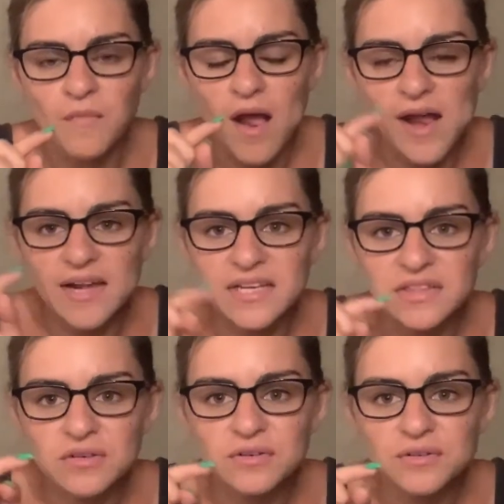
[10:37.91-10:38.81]
I ate
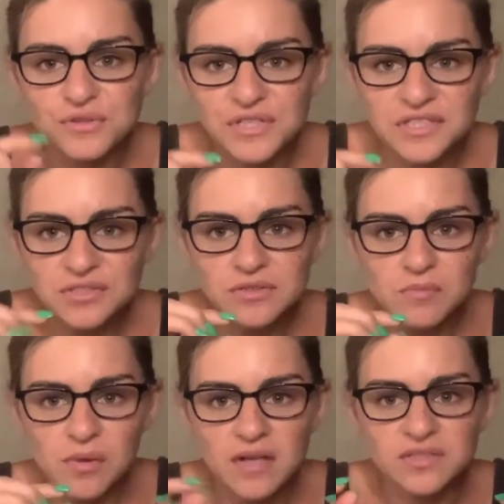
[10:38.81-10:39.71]
the whole thing
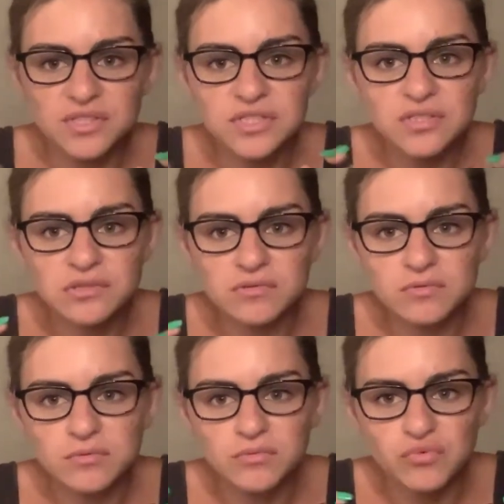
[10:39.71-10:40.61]
because these
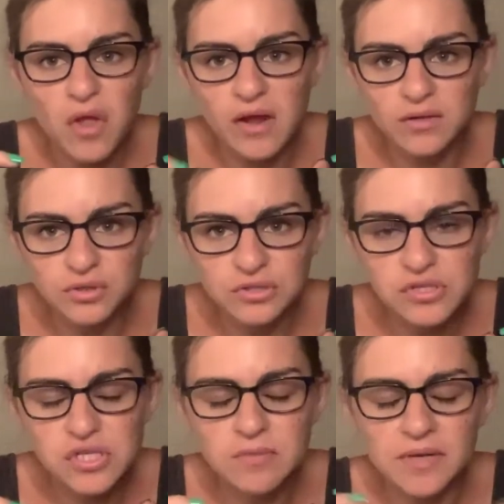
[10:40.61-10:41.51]

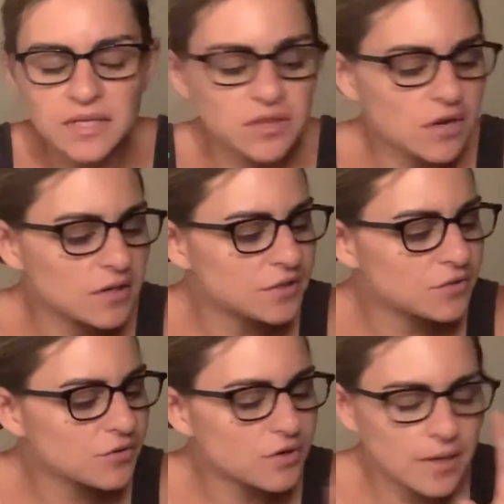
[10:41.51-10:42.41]
seem like they're a little
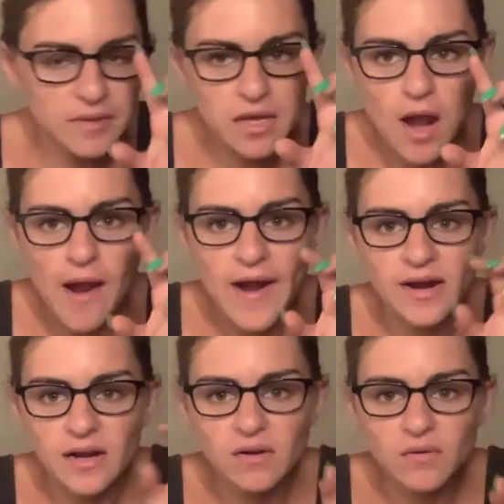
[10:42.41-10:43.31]
crummy and
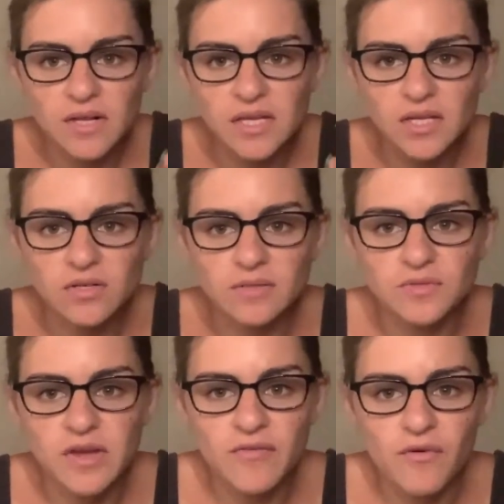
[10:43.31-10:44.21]
I don't want to get crumbs
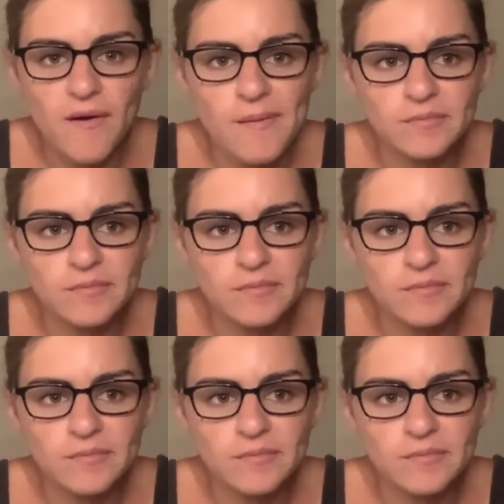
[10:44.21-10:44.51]
everywhere.